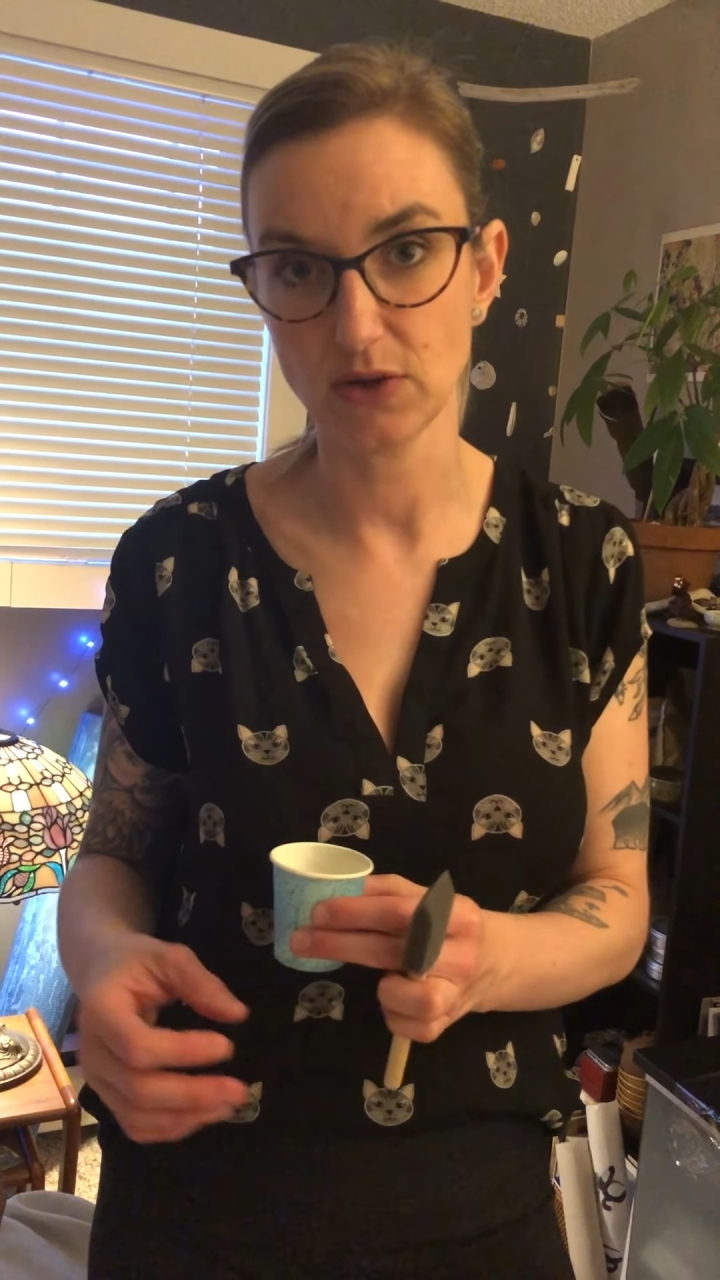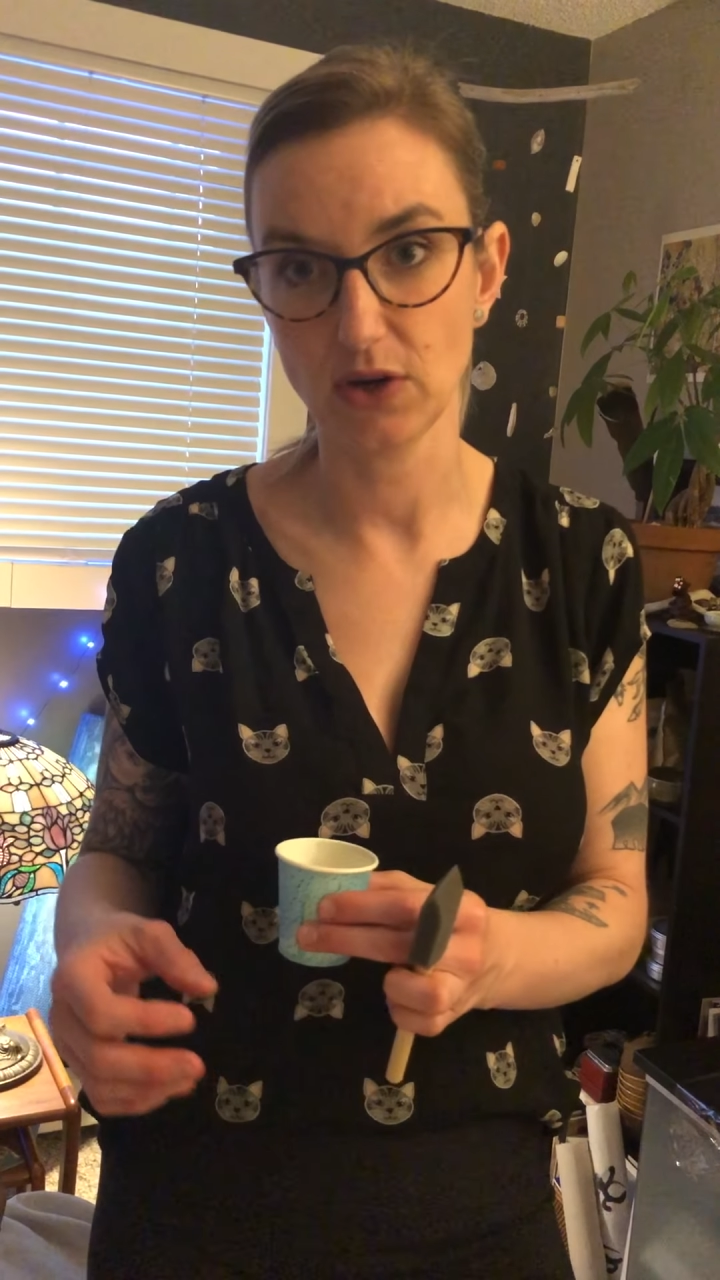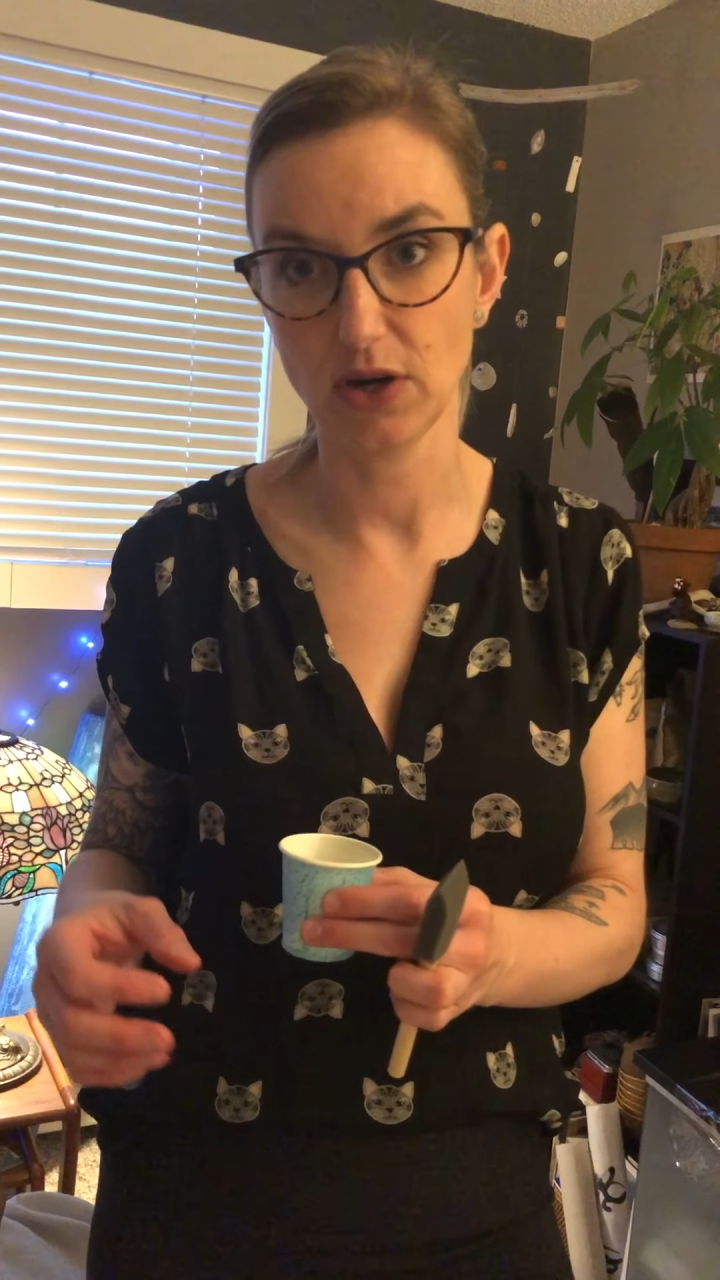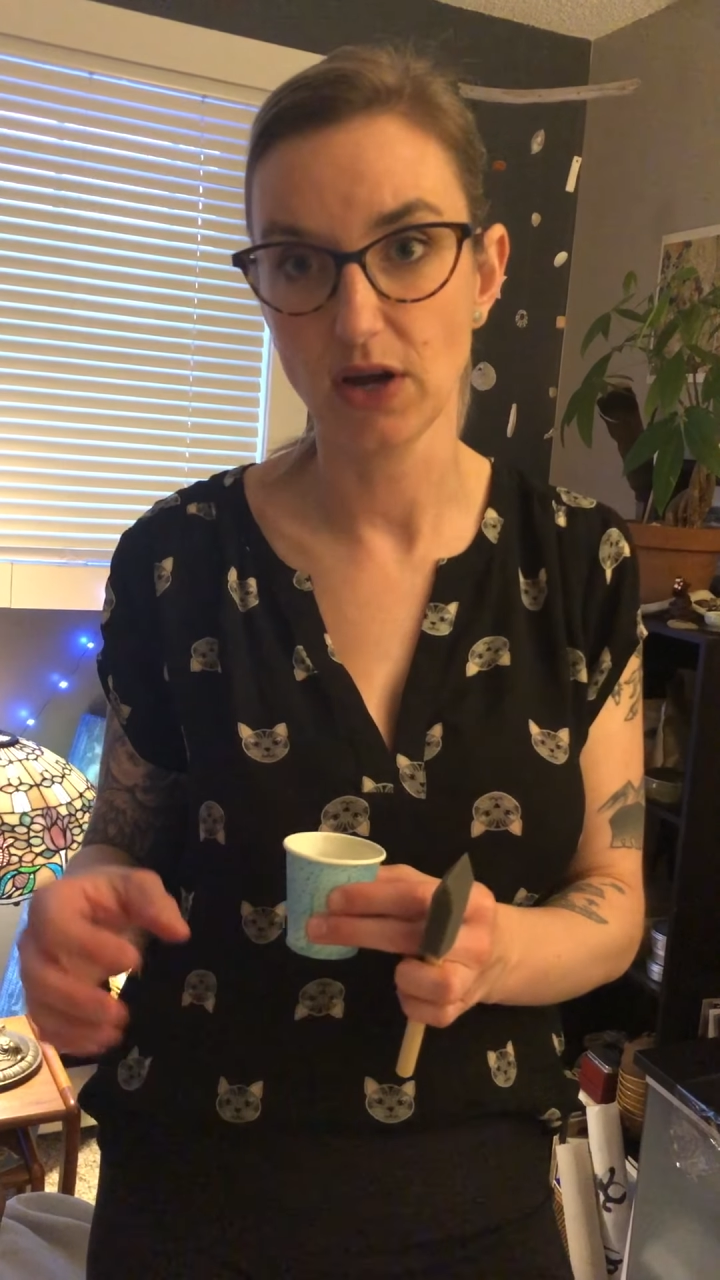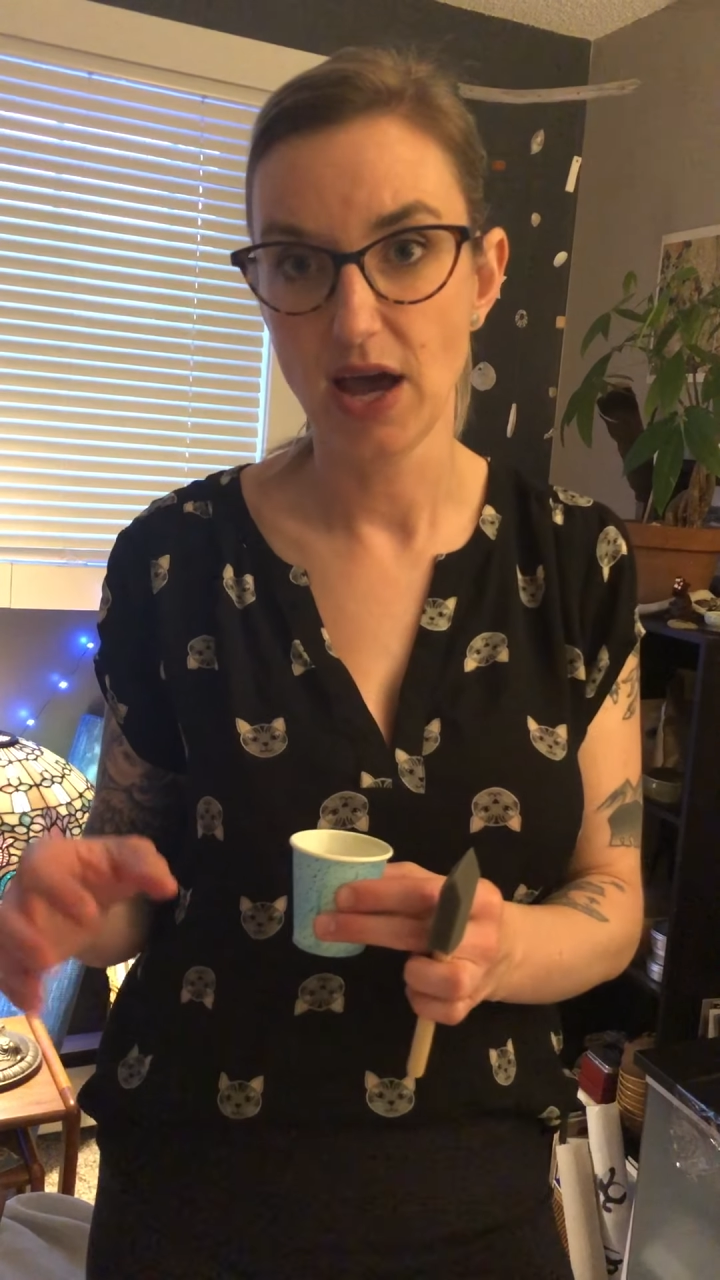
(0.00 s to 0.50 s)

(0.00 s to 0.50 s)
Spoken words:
or